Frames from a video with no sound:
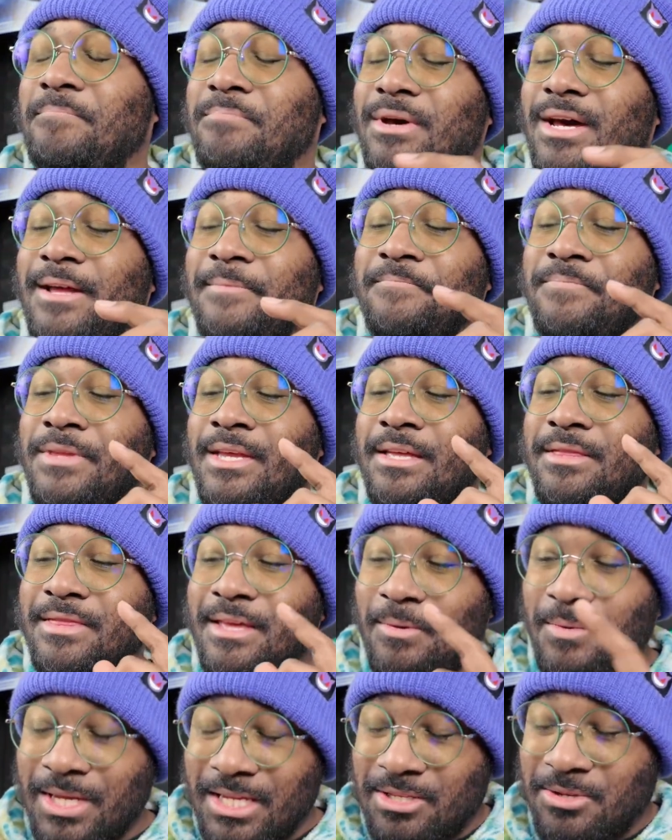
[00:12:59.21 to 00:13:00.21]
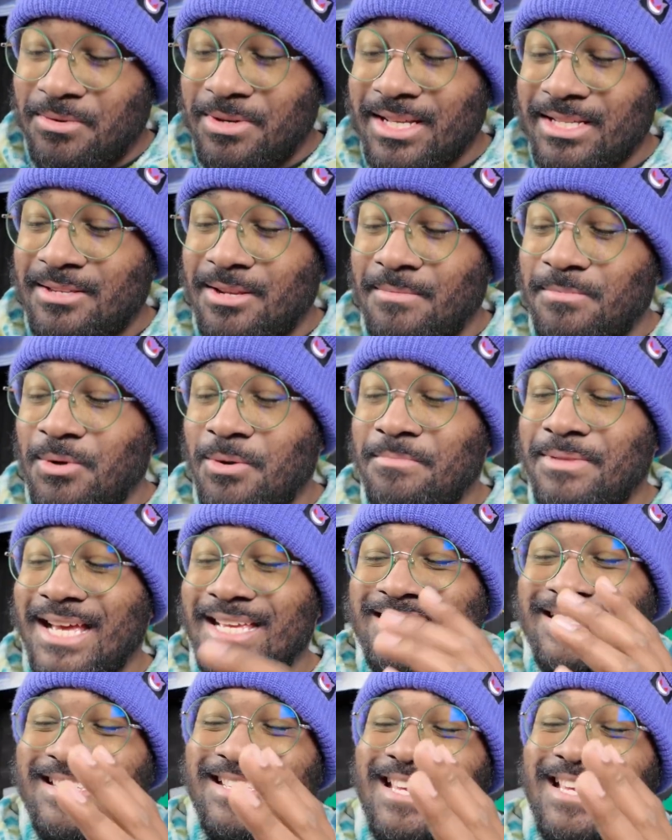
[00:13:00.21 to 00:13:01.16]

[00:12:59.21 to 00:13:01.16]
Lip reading: But then we do get to the Moonblast.